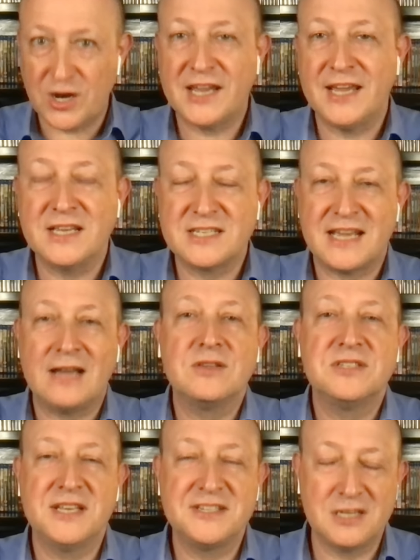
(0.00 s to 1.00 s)
tracking
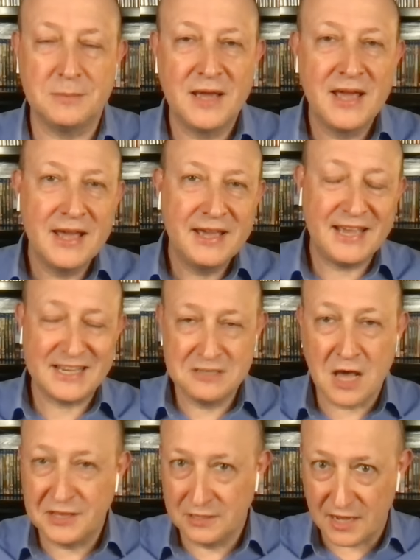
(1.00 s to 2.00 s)
sound system, it has
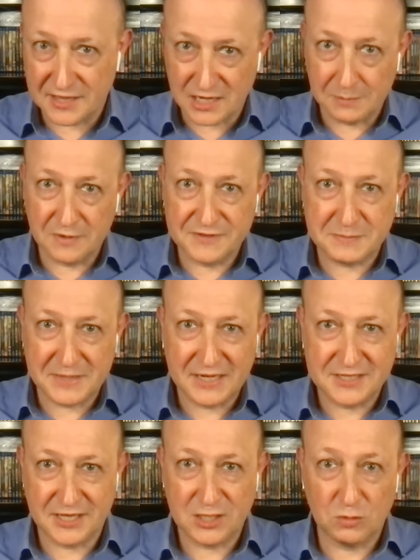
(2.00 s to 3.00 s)
nothing like the number of
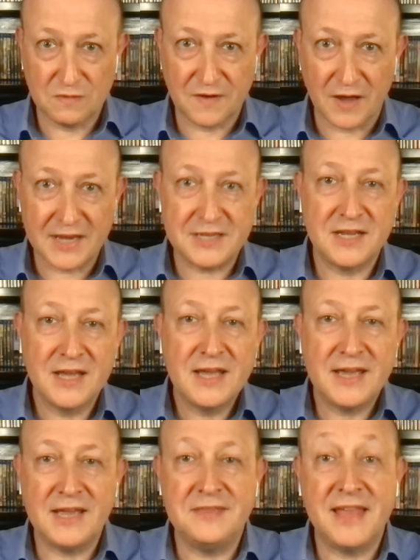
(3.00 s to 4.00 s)
speakers that you'll find
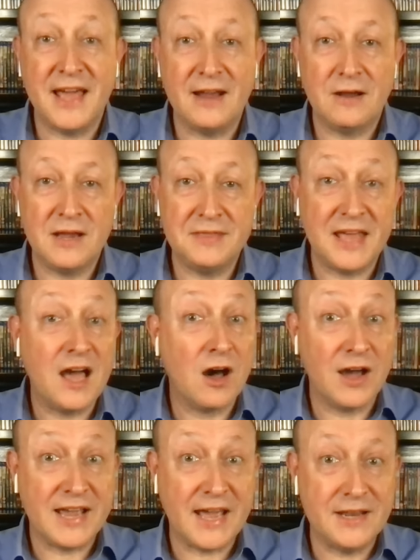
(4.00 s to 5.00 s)
in their
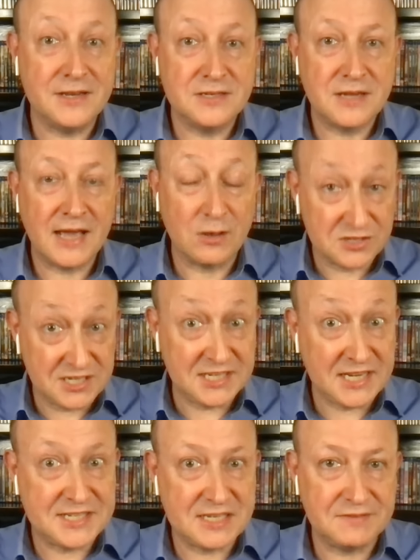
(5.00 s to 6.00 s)
high-end
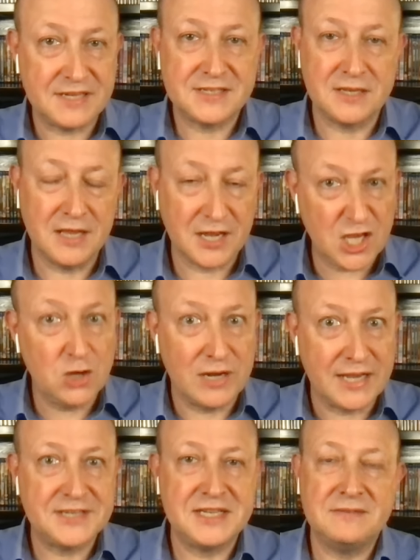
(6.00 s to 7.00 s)
LCD TVs, in their
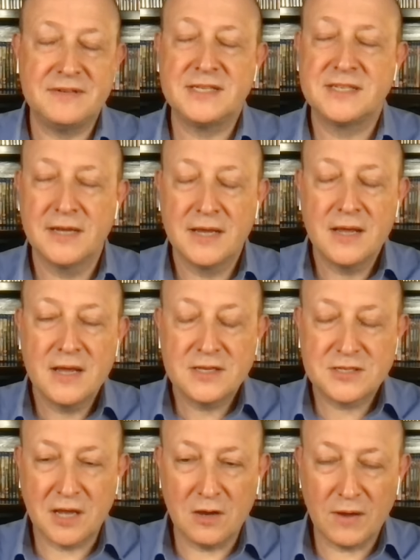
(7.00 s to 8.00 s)
QLED TVs.
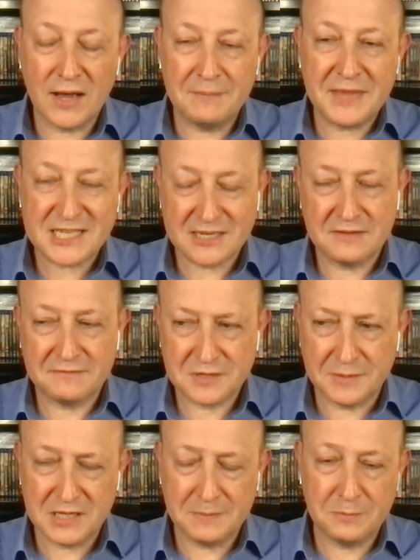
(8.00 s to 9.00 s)
So that's
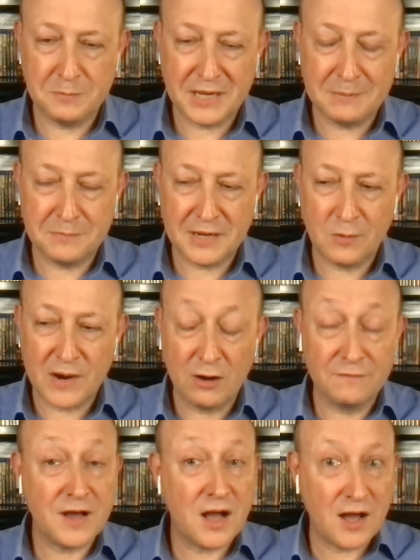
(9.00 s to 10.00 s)
something to be aware
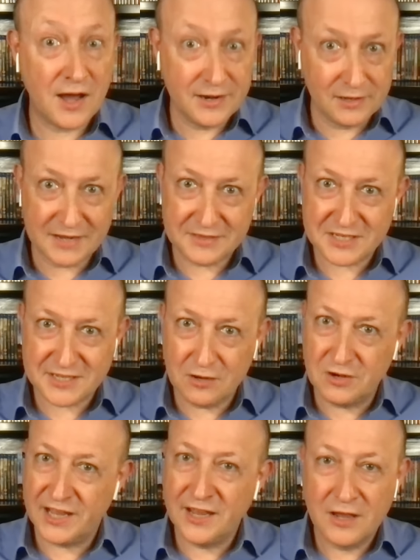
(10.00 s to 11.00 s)
of. Unlike the
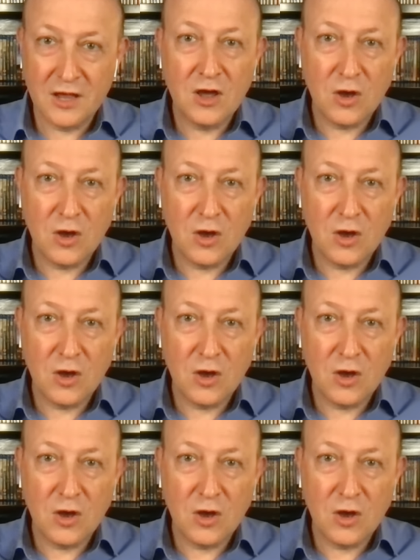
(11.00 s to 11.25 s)
Sony,